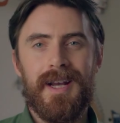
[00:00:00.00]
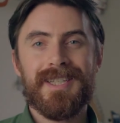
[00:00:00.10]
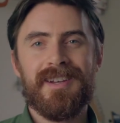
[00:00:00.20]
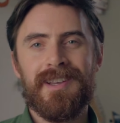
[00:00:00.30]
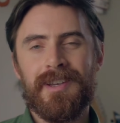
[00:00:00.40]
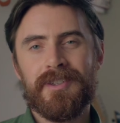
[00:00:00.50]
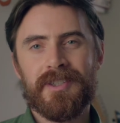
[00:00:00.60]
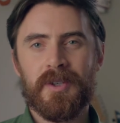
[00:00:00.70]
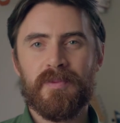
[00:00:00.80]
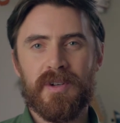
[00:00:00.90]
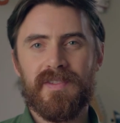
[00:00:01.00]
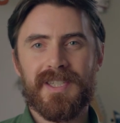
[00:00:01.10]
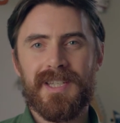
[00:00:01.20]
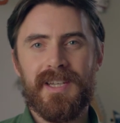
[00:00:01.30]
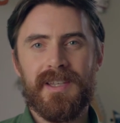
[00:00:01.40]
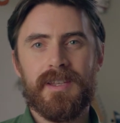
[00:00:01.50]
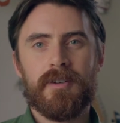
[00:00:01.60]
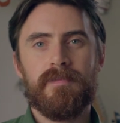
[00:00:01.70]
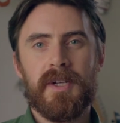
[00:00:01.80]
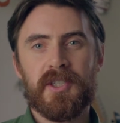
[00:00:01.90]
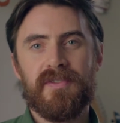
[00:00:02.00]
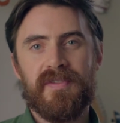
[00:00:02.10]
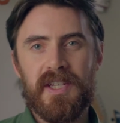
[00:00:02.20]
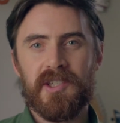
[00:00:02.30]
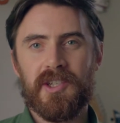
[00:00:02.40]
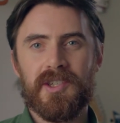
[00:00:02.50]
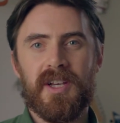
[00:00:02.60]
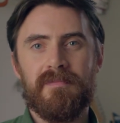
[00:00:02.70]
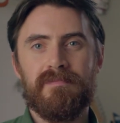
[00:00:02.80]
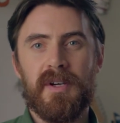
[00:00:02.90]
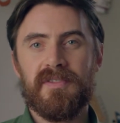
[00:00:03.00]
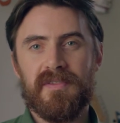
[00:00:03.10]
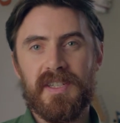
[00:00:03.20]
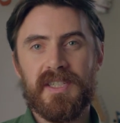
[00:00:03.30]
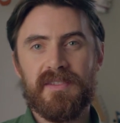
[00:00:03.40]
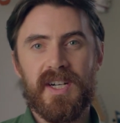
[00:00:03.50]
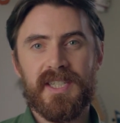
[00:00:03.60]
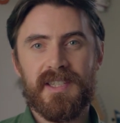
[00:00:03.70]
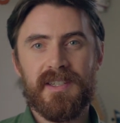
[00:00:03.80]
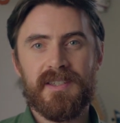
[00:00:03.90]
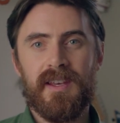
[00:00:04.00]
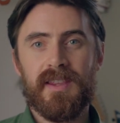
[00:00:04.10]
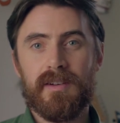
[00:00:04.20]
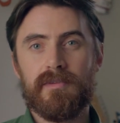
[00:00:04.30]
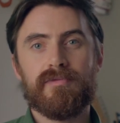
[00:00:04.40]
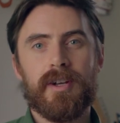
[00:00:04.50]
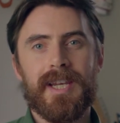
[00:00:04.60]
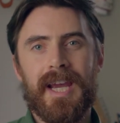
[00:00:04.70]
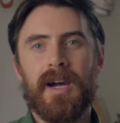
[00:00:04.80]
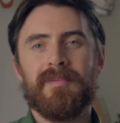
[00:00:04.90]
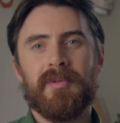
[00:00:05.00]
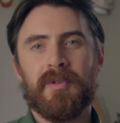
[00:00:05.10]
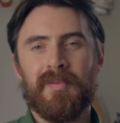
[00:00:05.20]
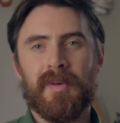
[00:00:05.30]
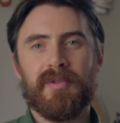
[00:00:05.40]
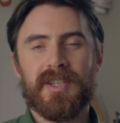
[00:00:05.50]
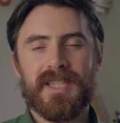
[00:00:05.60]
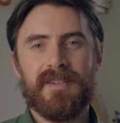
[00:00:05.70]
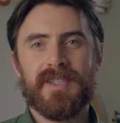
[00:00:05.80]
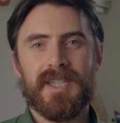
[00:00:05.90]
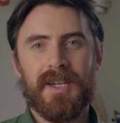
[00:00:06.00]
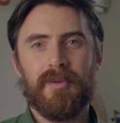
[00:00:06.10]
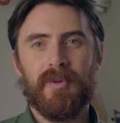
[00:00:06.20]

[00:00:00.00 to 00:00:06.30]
As I alluded to previously, there are a bunch of features on both of these devices that have really helped me with my productivity at